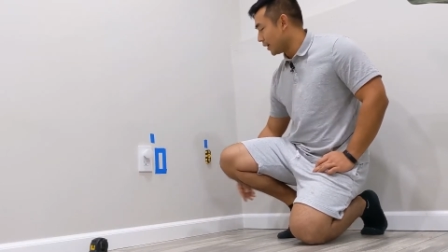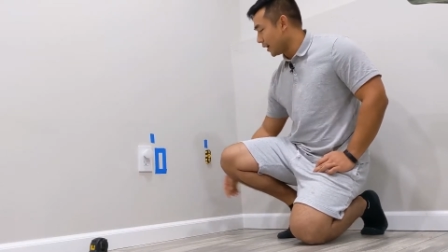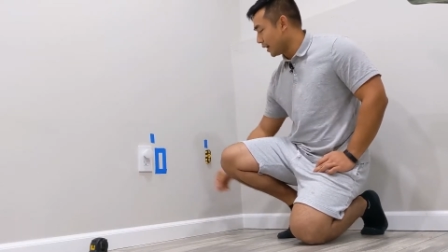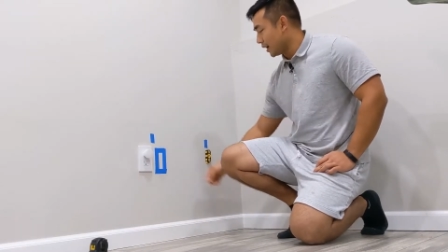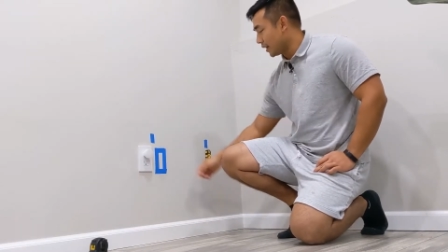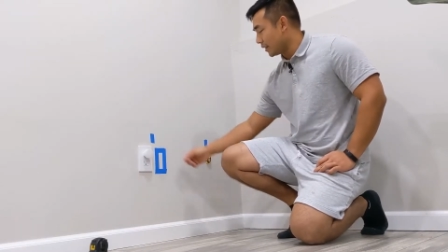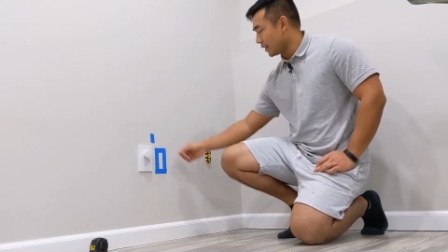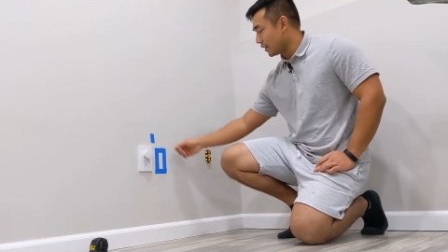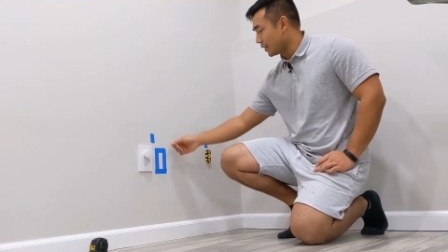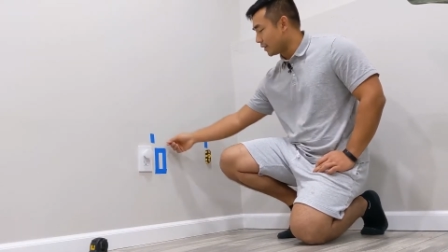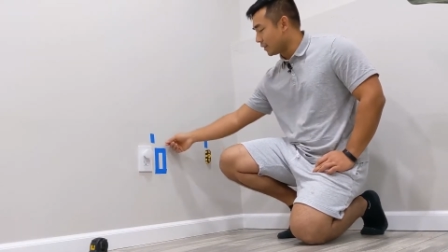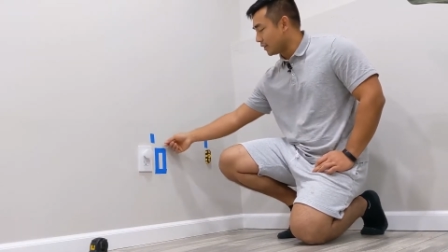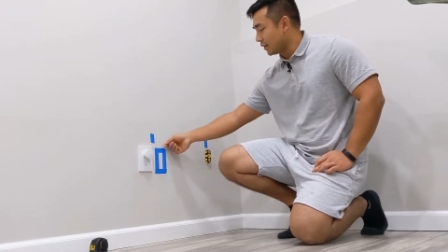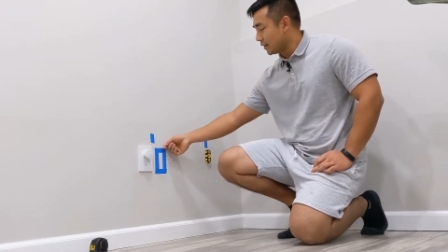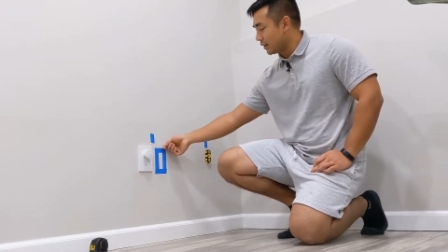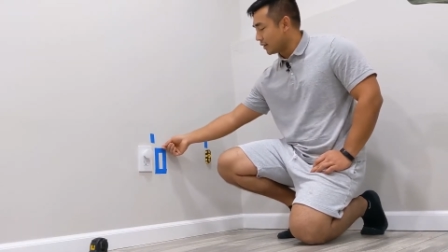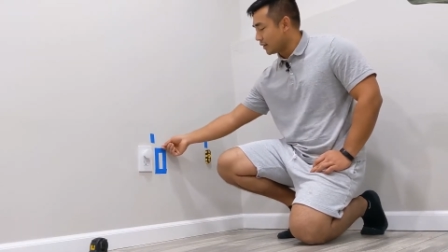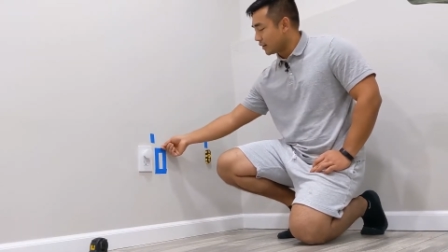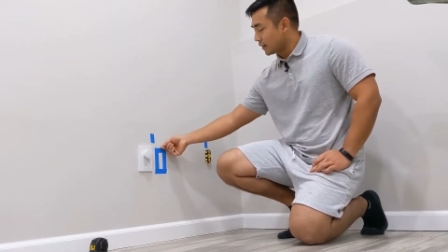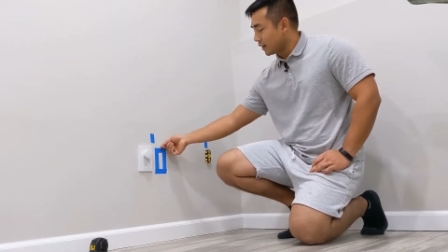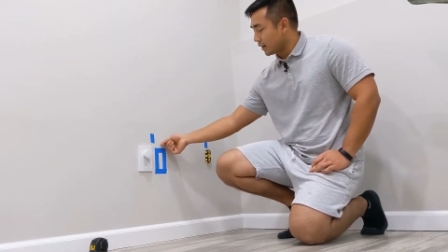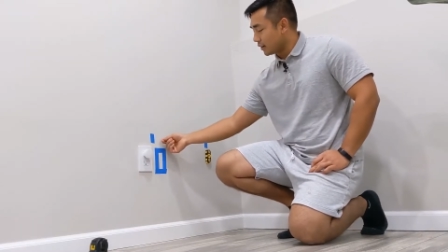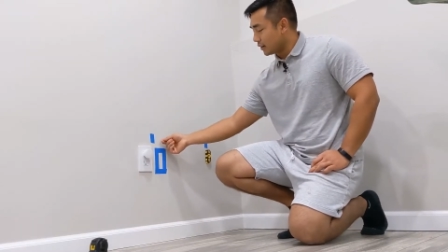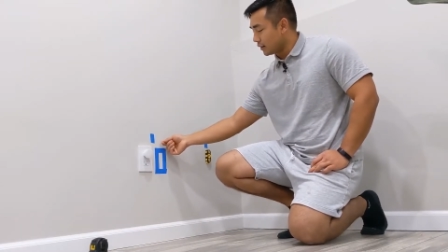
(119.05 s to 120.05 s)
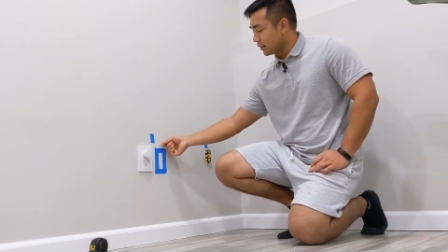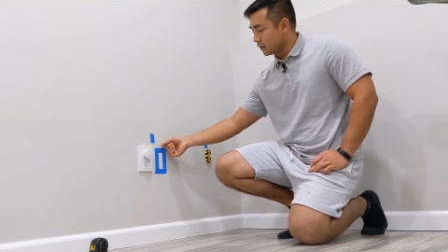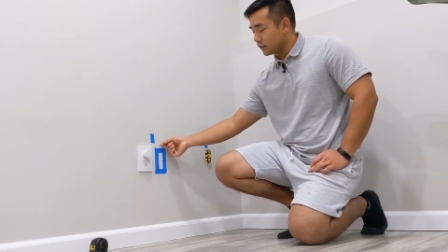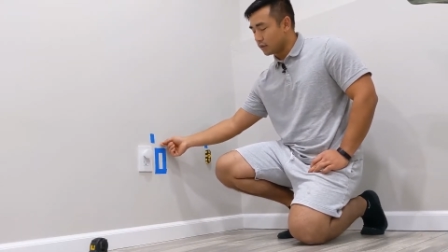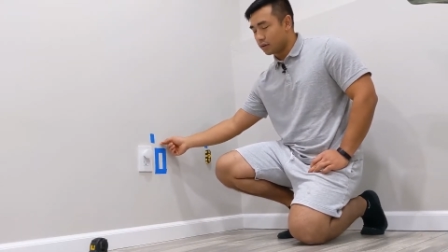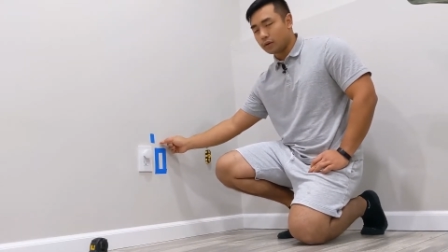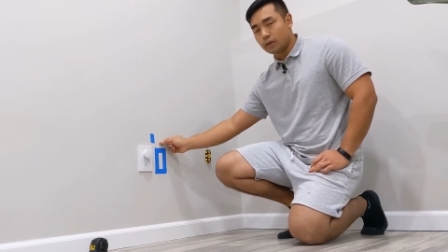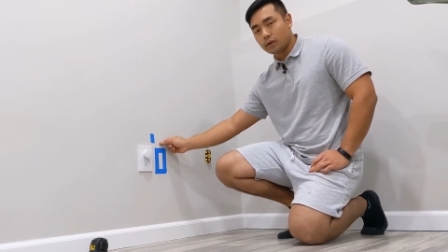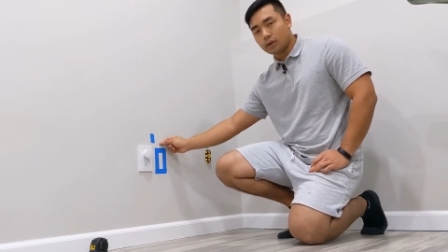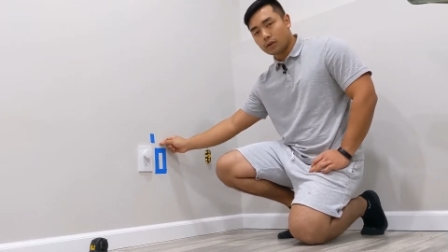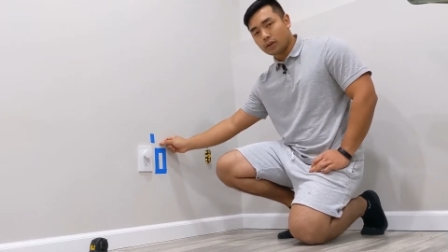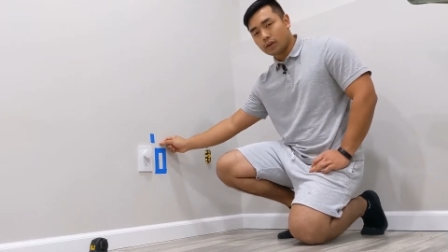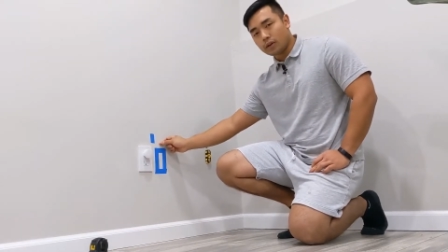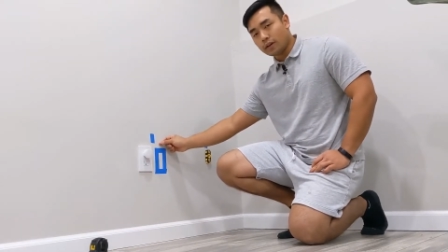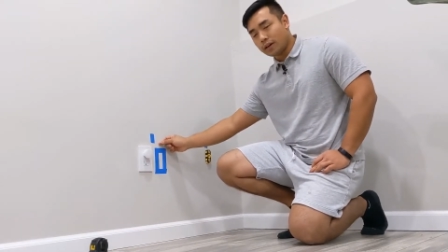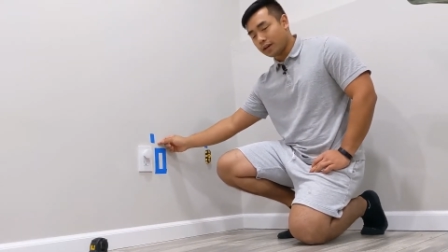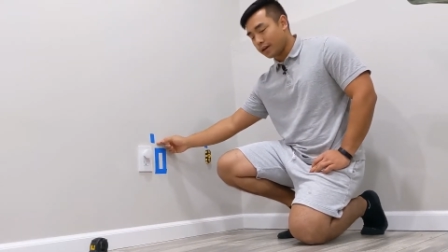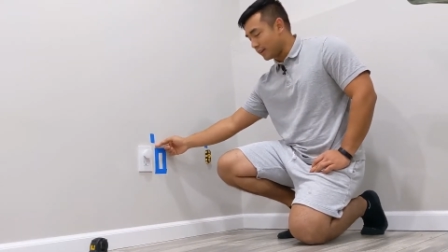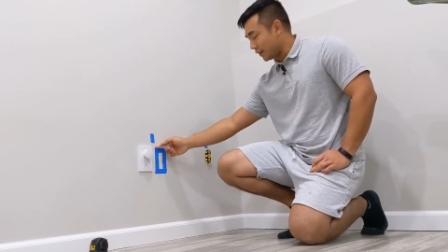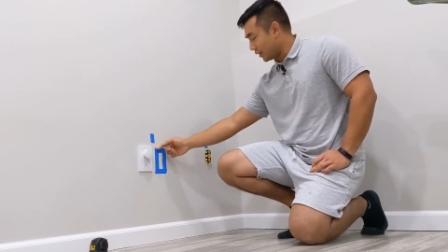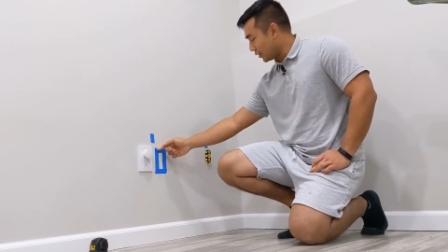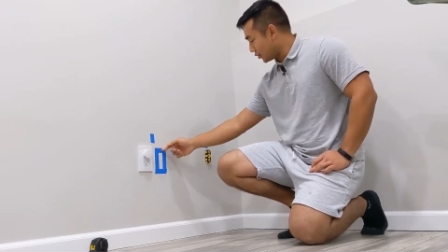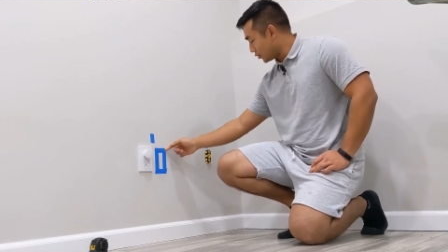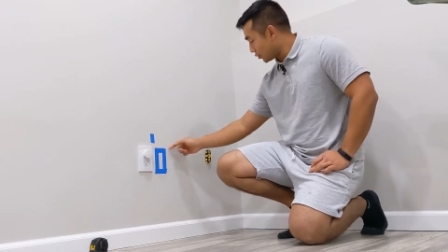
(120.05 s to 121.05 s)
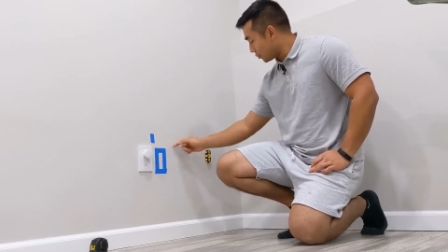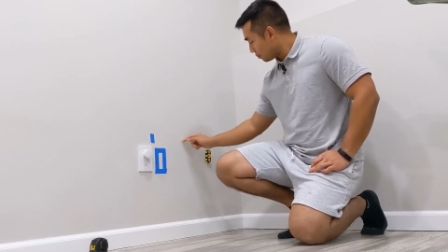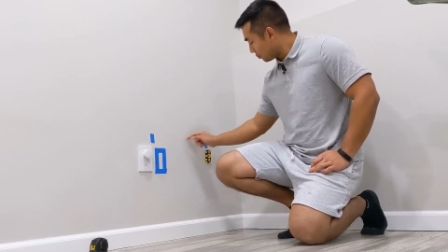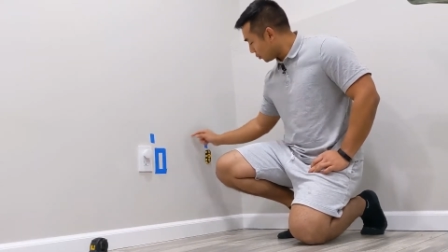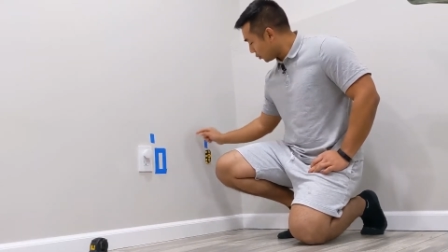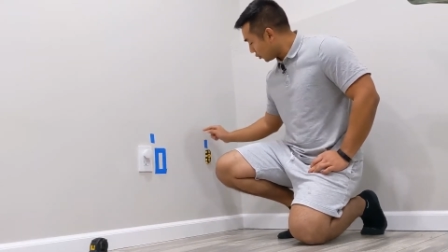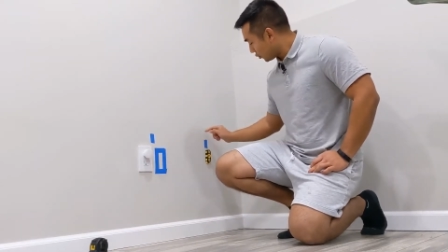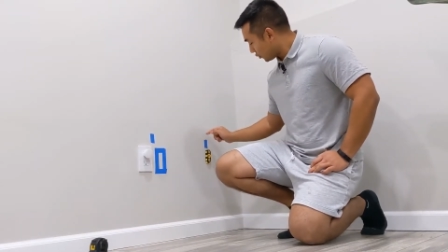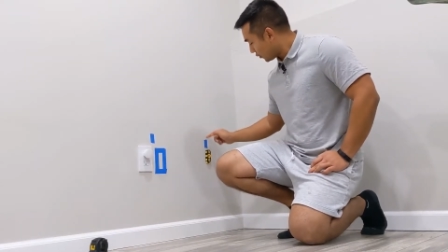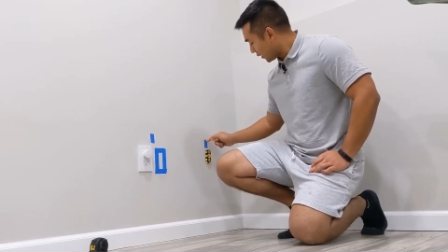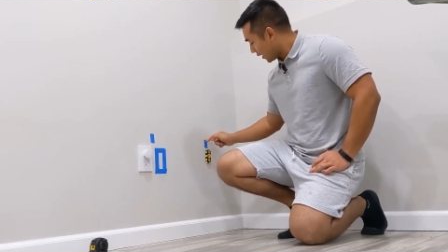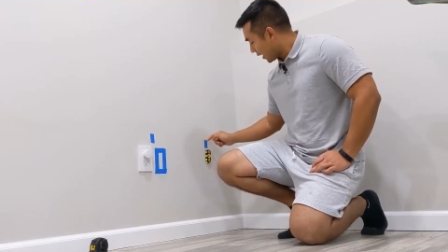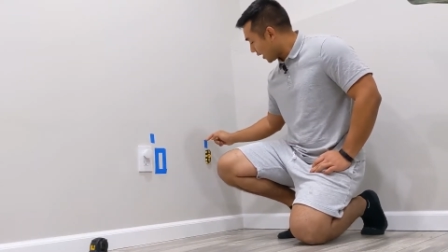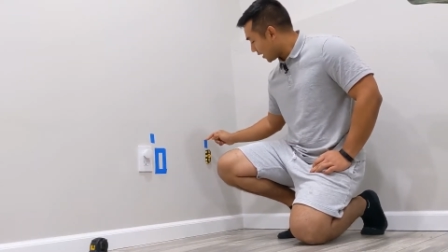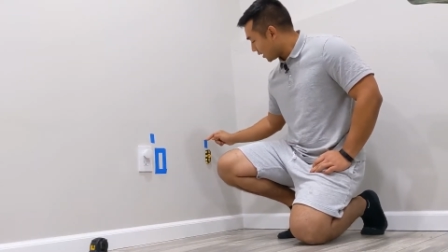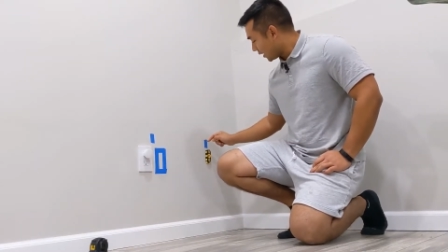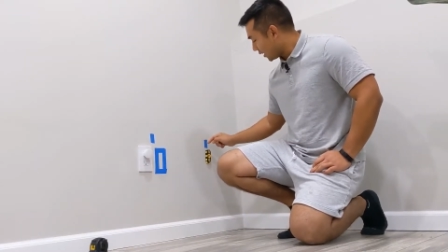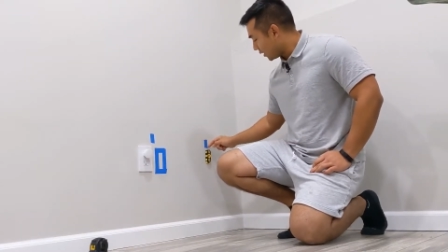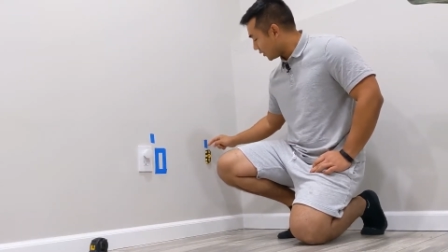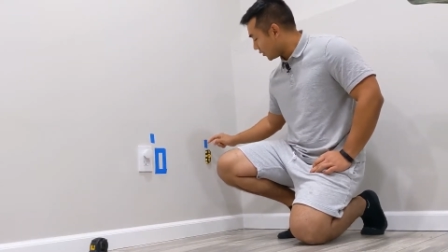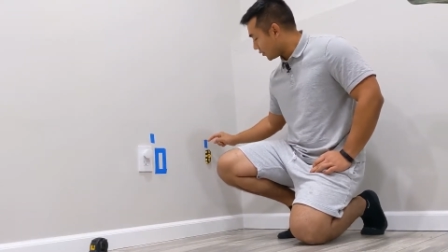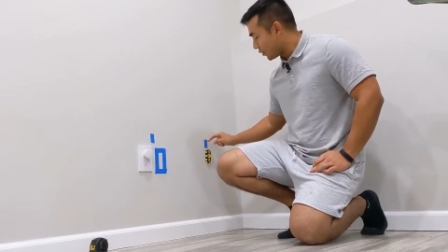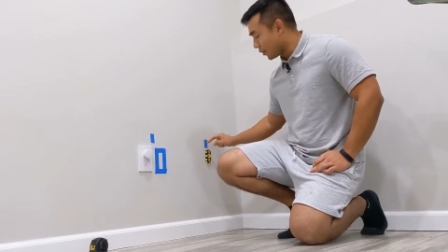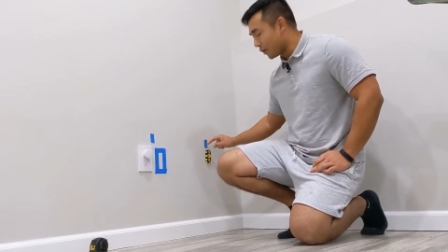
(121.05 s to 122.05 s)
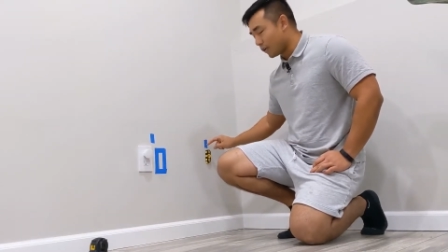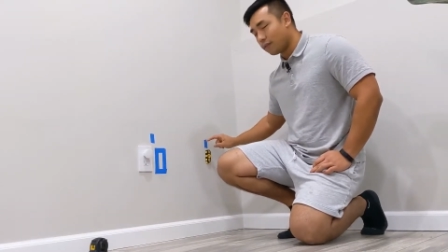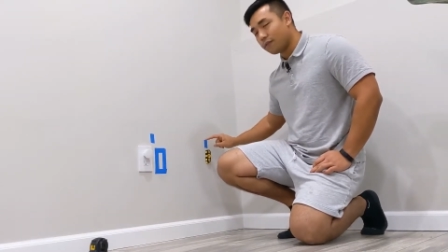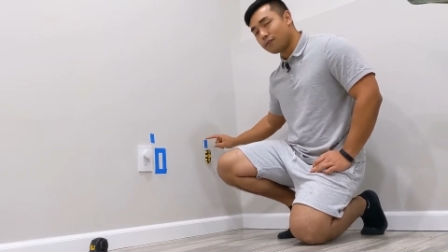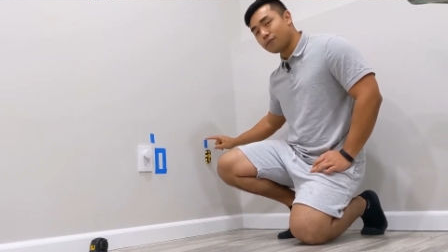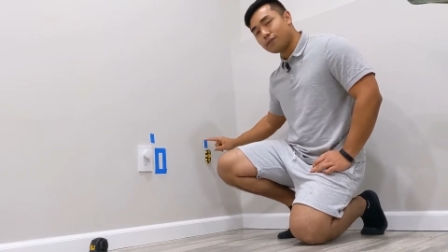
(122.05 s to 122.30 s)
and then cut a little hole, and then just push that into a